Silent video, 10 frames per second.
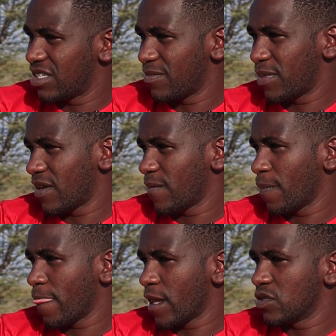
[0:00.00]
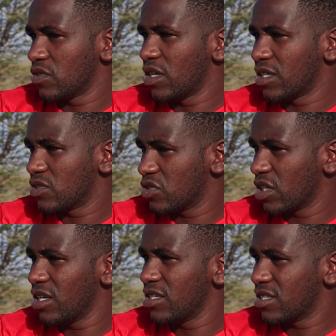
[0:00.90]
supper. So they are
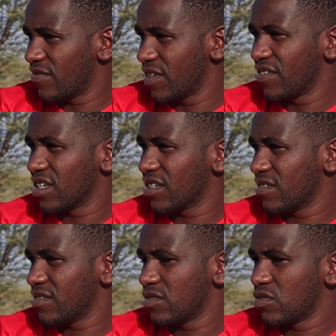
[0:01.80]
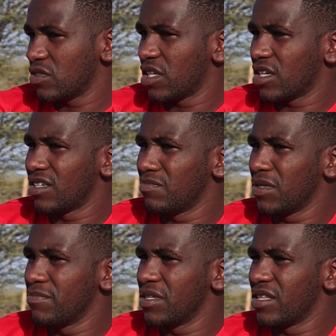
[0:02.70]
totally surviving. So they can,
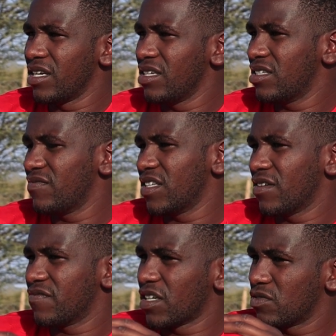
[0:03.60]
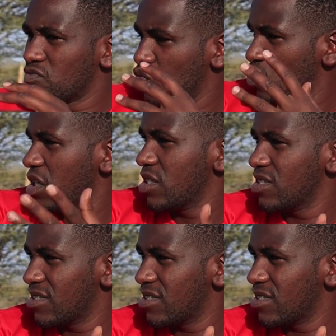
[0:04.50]
maybe they eat even after two days,